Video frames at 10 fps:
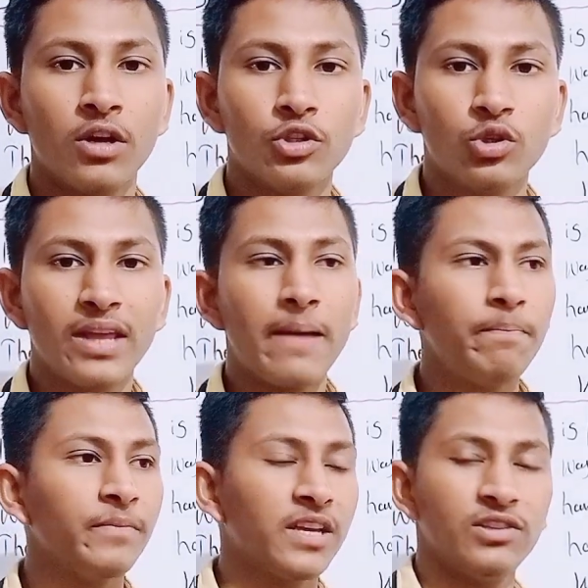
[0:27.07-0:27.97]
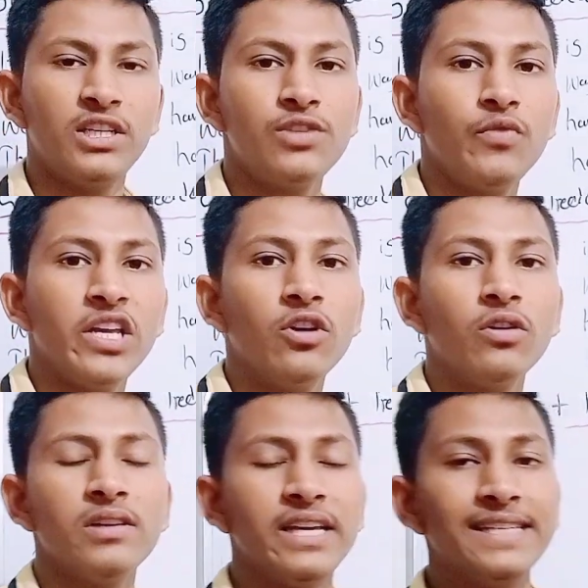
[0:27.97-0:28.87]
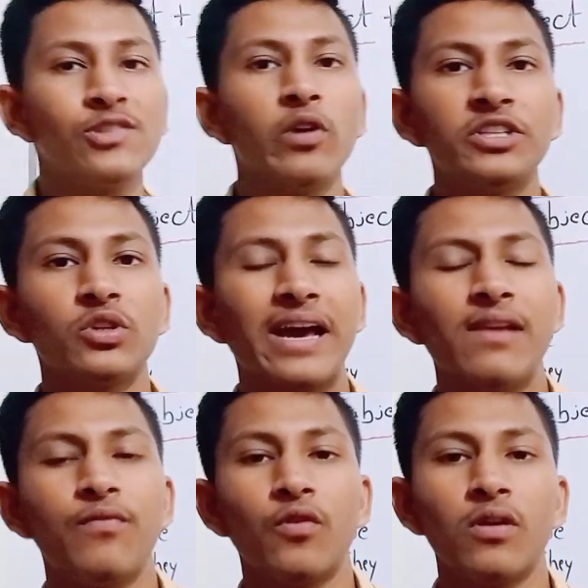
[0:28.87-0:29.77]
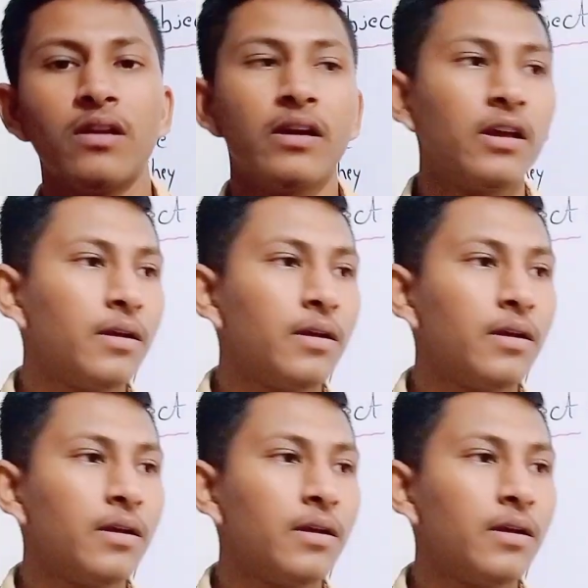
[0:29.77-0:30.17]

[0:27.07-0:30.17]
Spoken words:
To them this video is going to